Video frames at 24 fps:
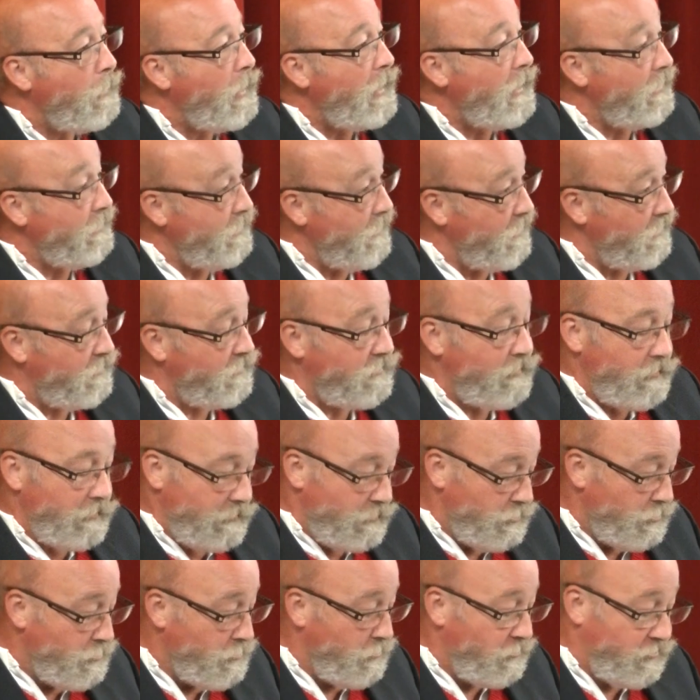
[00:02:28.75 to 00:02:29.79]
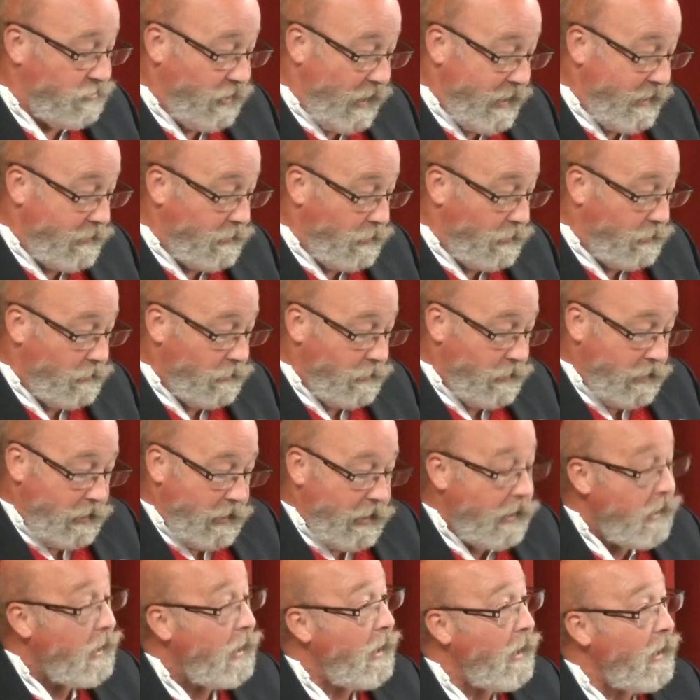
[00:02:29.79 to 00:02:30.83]
in this new cycle,
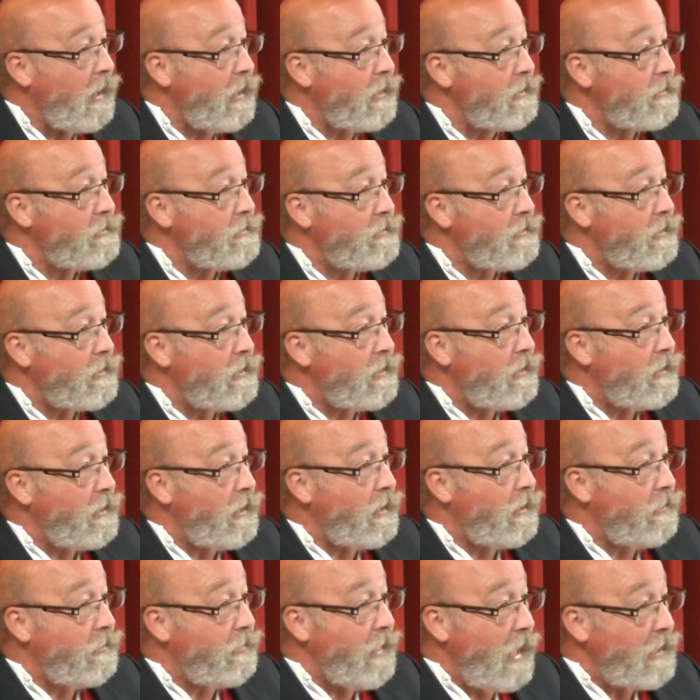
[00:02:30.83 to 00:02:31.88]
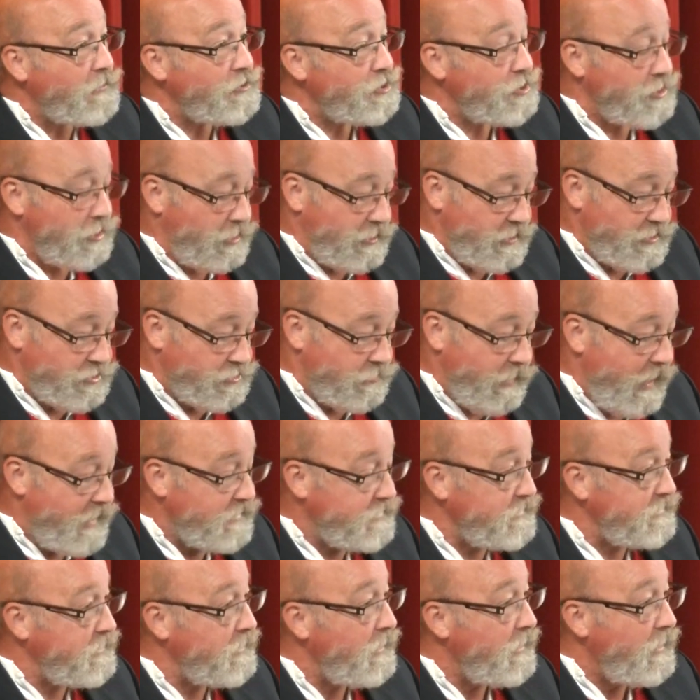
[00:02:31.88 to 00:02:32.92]
and that should
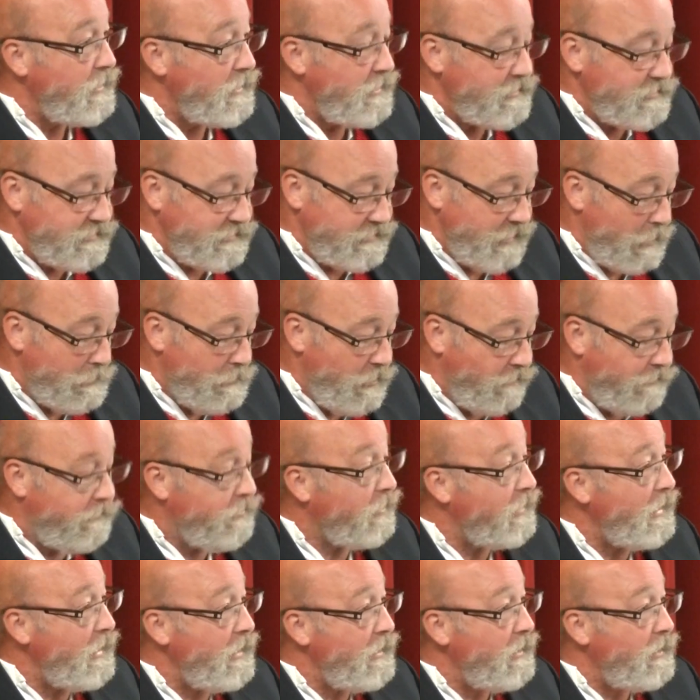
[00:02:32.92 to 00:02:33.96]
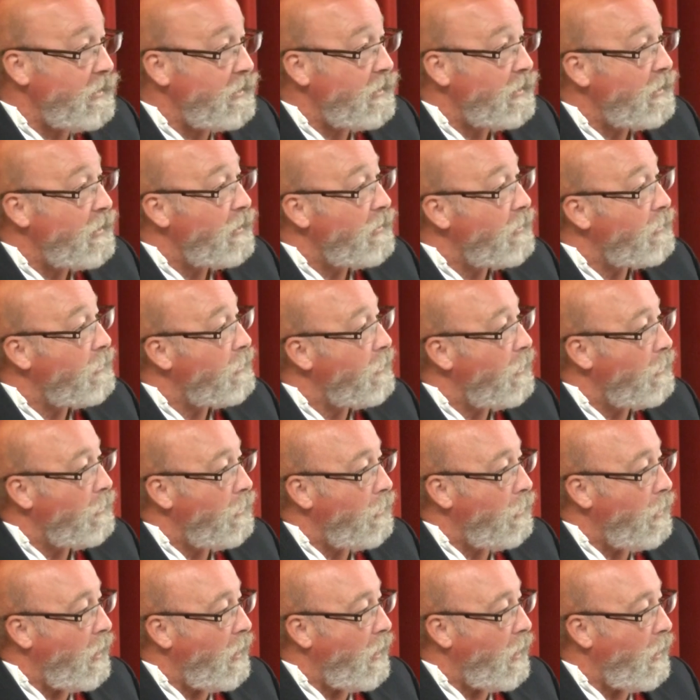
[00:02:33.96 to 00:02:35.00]
address some of
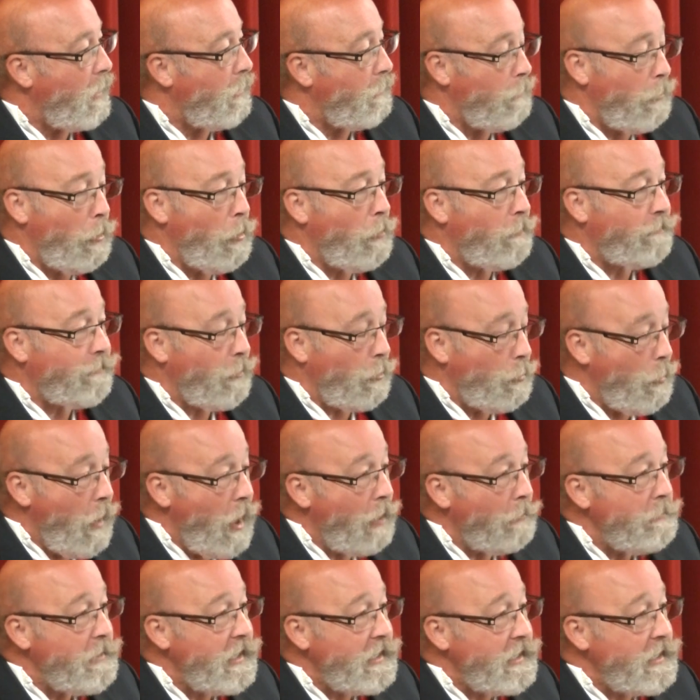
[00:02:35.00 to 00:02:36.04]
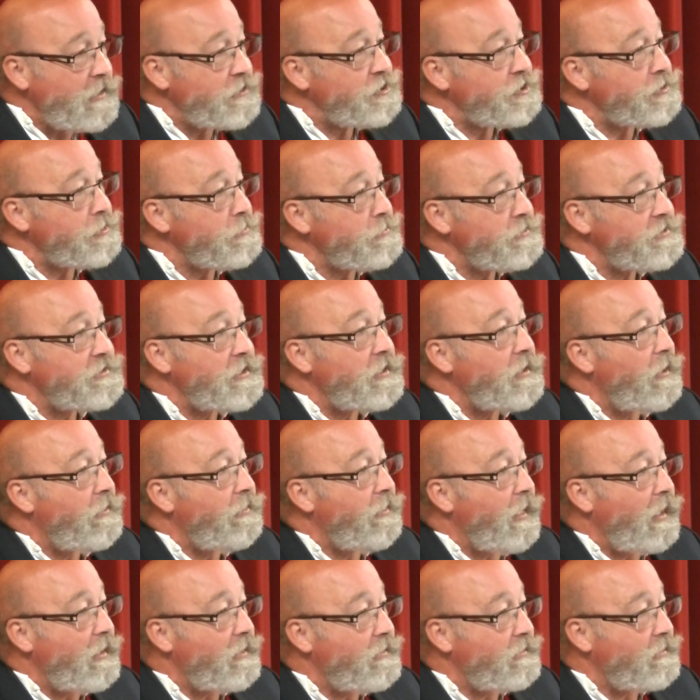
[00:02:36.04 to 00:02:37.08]
the overwhelming issues
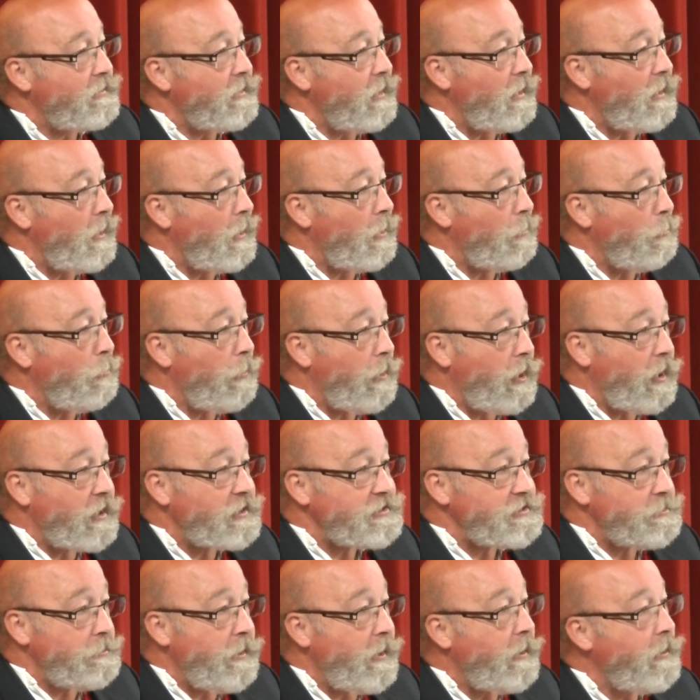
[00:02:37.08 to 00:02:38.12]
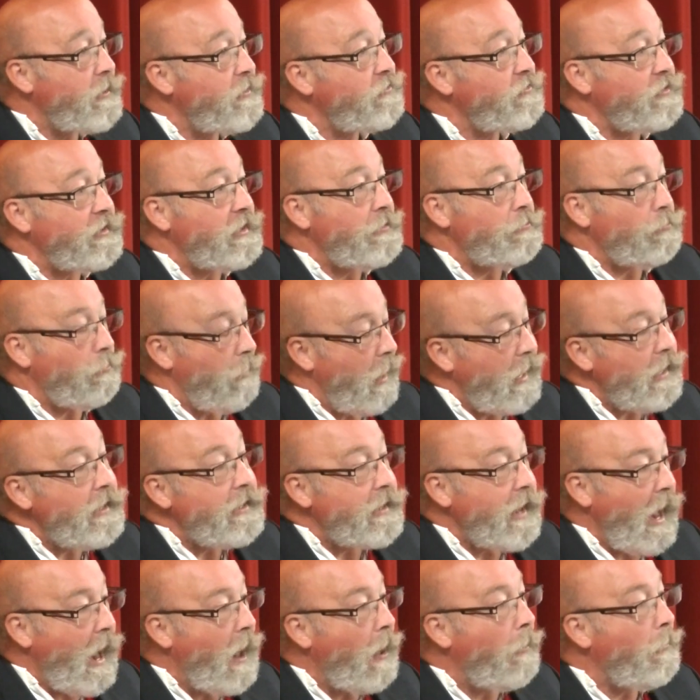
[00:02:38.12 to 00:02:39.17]
that we're experiencing right
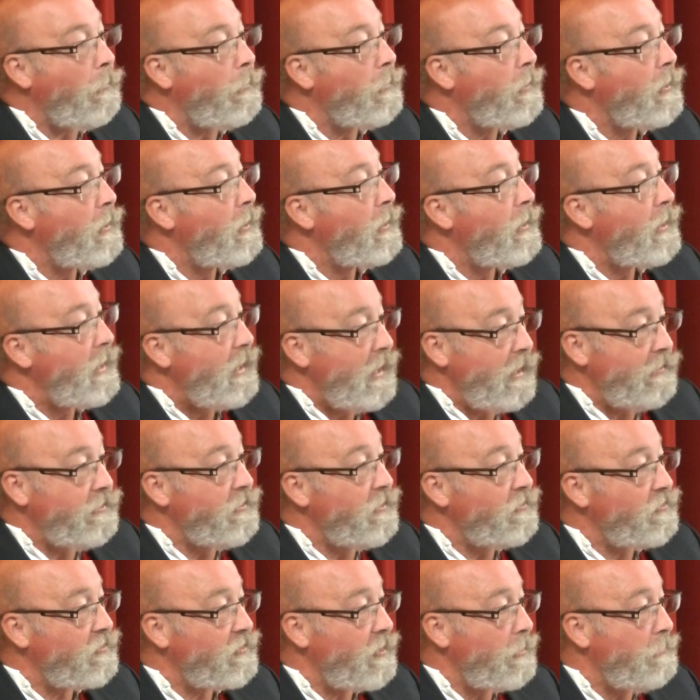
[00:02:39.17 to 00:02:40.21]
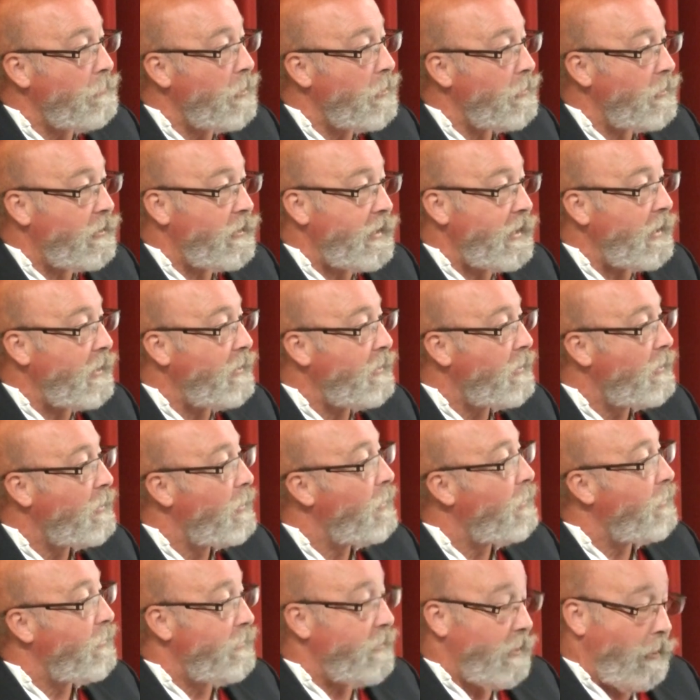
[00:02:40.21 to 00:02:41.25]
now in this community.
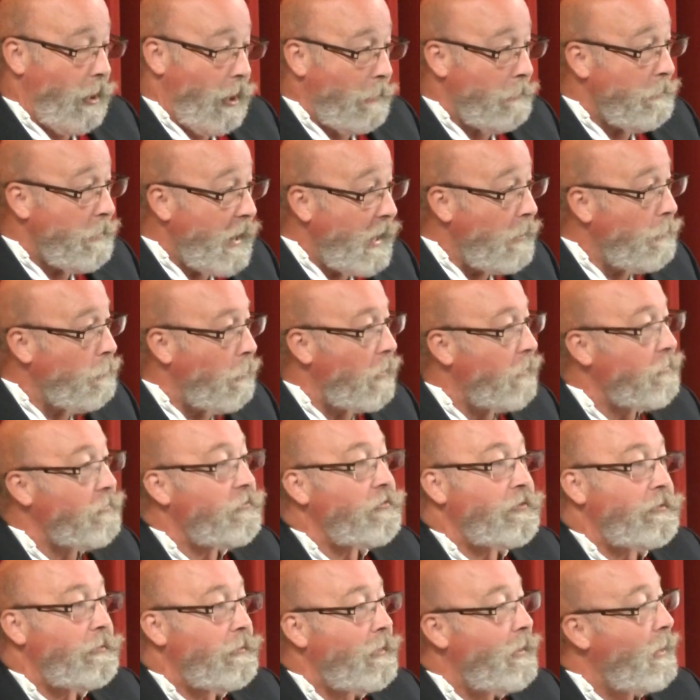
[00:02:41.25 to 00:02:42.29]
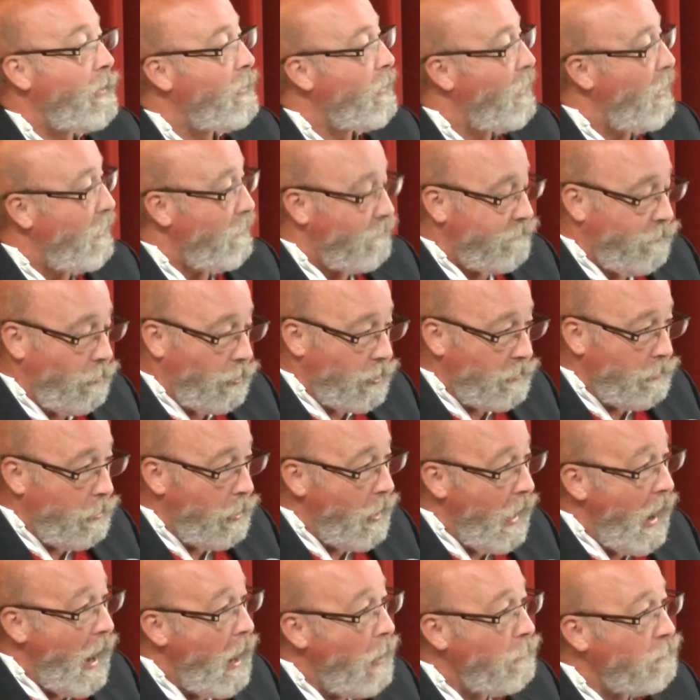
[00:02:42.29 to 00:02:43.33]
There are big ones: affordable
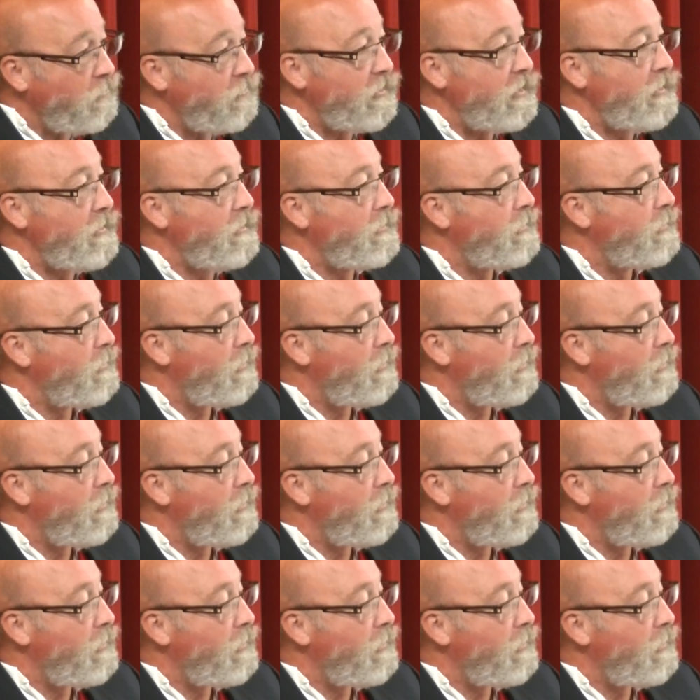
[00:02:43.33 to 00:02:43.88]
housing,